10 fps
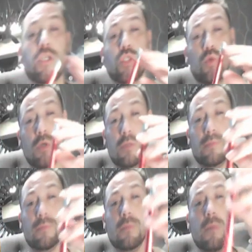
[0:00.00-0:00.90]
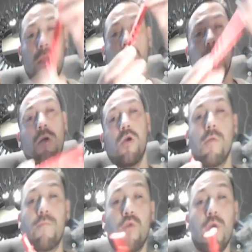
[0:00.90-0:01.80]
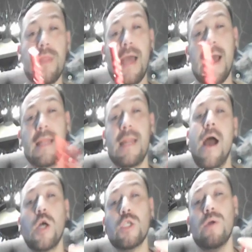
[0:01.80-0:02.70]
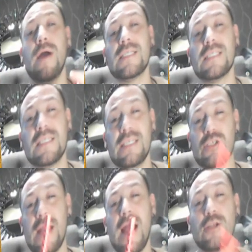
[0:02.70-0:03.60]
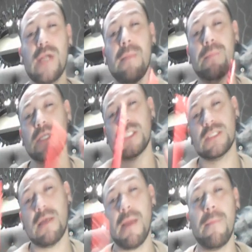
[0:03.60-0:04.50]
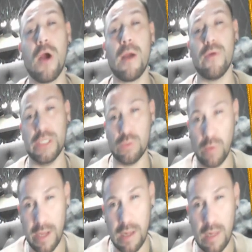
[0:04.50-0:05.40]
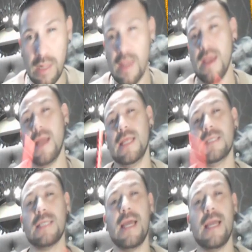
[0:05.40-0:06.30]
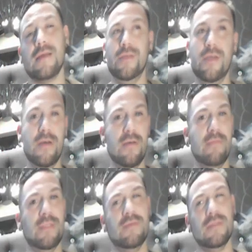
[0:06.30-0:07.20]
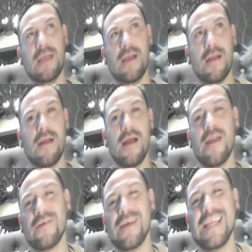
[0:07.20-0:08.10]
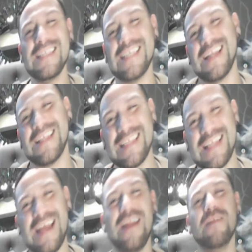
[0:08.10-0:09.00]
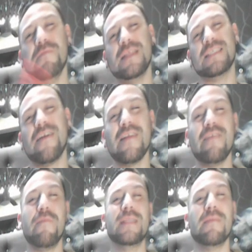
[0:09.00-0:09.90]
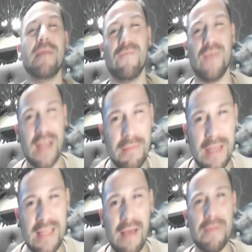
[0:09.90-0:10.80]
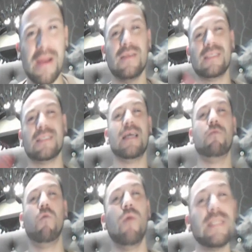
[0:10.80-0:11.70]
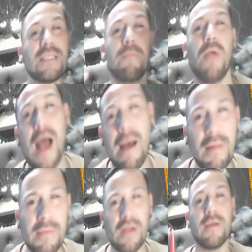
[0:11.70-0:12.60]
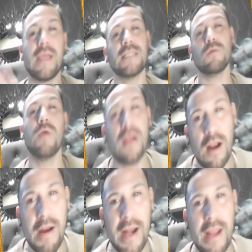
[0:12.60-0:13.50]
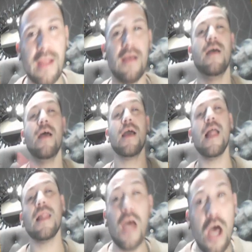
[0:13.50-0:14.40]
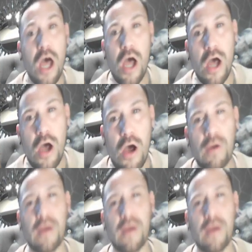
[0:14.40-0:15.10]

tool for that, and I also actually tried to push this on my barber as well, and he's like, no, I'm too scared. I don't know, he didn't say anything like that, and I don't even mean to make fun of him like that, but I was just like, well, what's the problem, you know, get to work already. Hello.